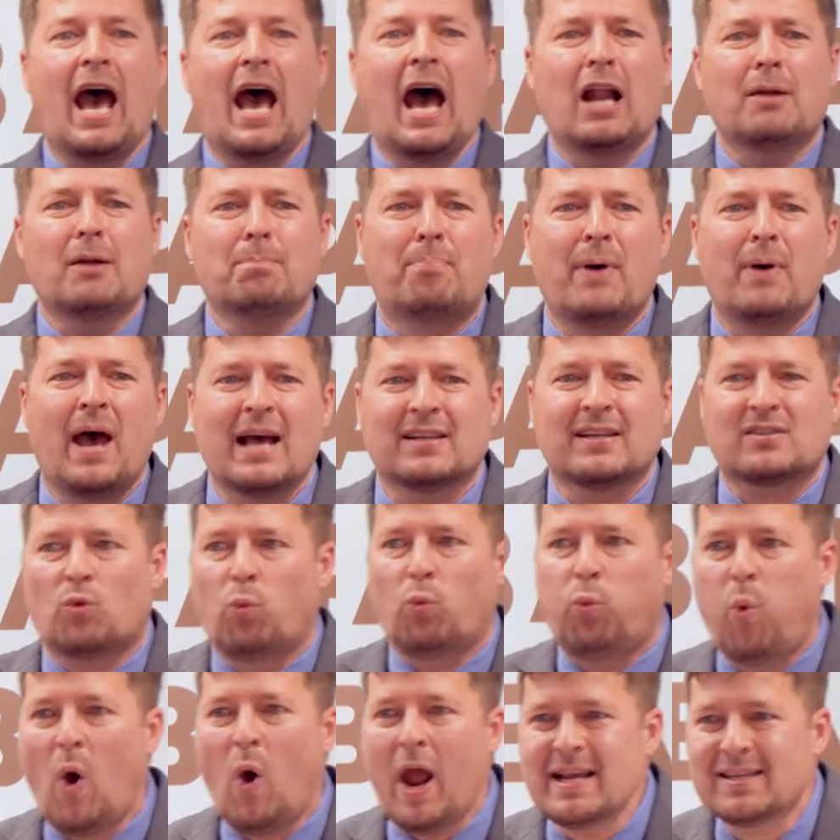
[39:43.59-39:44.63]
at best,
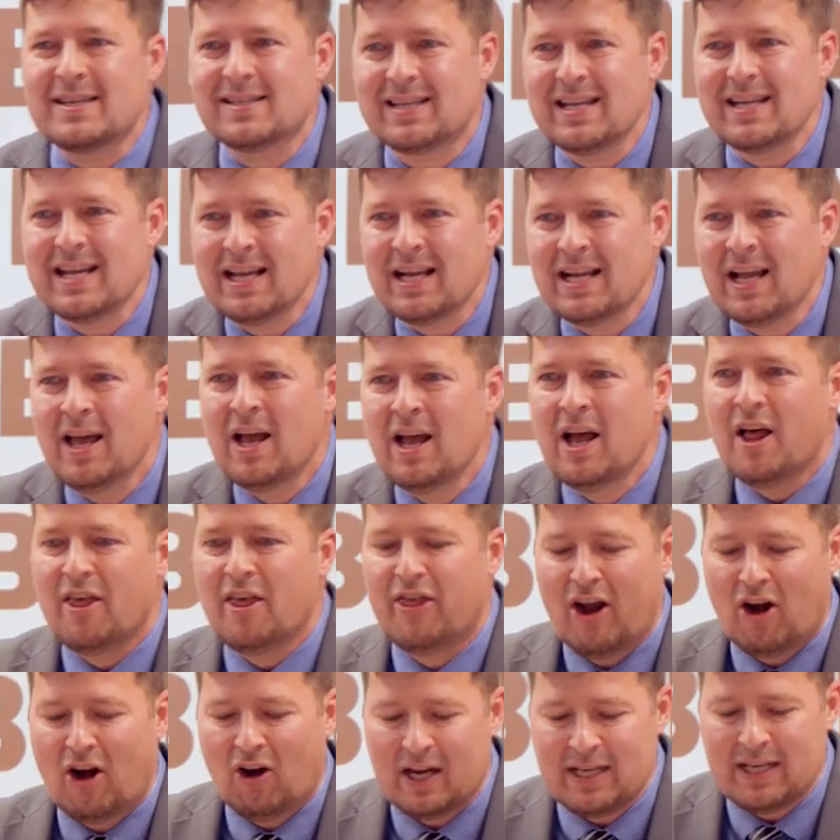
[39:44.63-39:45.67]
wasting
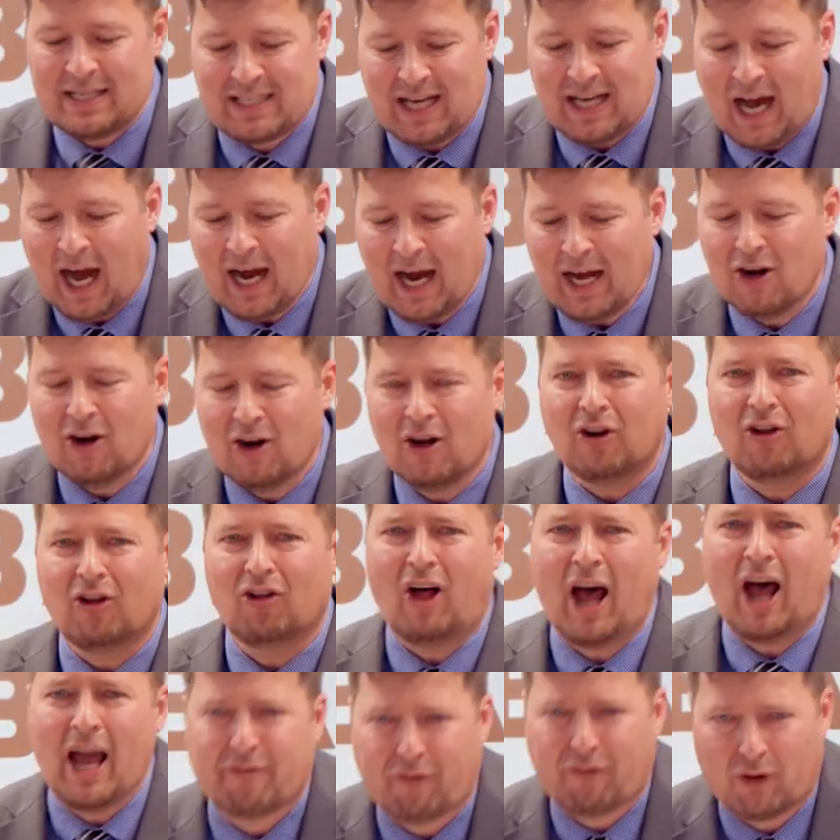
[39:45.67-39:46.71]
their entire
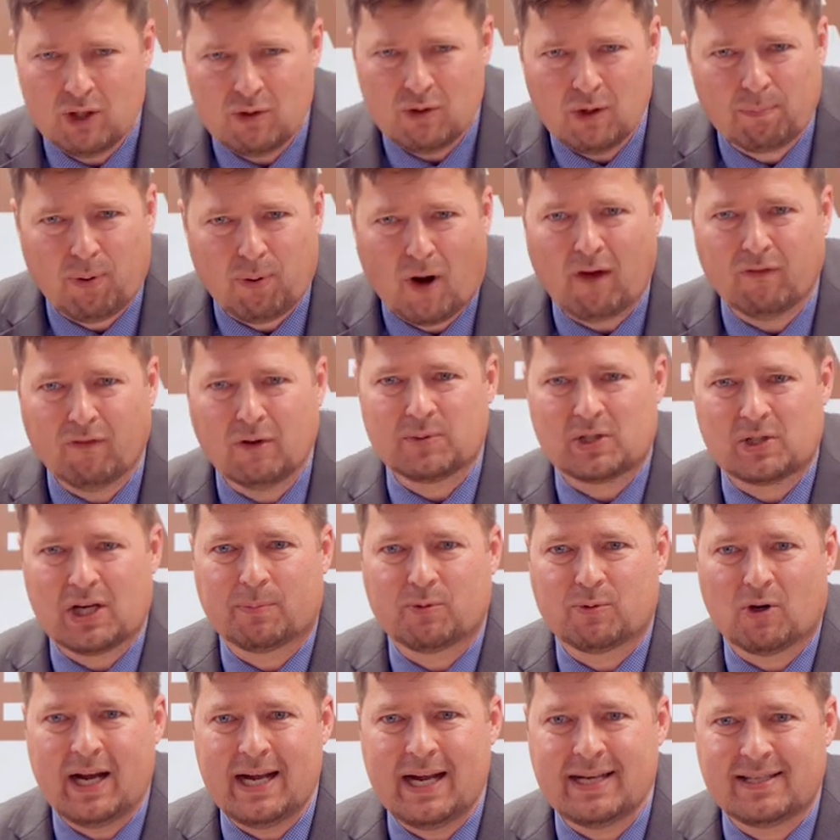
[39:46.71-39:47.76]
life. Are you in Proverbs
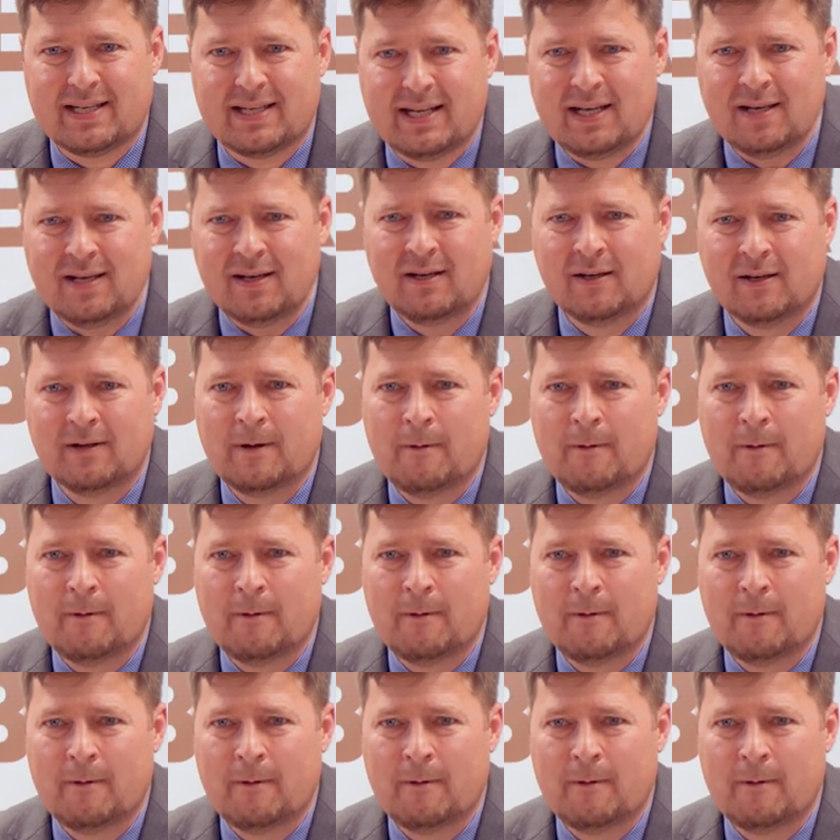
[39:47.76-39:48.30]
chapter 18?